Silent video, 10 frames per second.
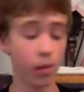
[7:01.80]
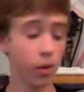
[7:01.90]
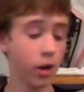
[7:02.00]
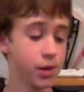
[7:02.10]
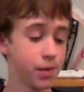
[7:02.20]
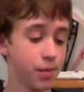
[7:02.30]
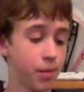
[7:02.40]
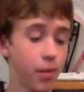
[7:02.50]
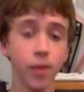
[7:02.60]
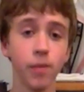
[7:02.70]
brush,
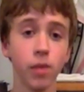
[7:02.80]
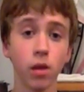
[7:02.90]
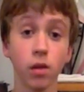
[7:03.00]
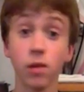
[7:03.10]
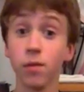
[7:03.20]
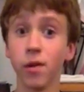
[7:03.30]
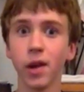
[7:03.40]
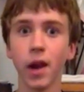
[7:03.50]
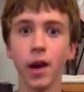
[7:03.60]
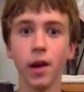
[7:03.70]
but
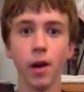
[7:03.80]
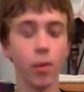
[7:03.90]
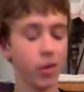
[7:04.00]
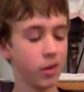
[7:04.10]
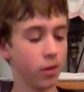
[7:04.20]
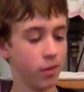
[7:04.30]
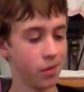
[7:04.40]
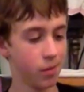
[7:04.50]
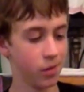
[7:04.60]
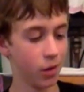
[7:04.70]
first I'm going to hit up with some
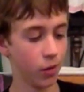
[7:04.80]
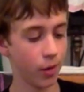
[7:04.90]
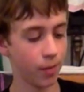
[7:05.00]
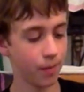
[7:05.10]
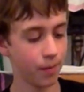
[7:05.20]
silver.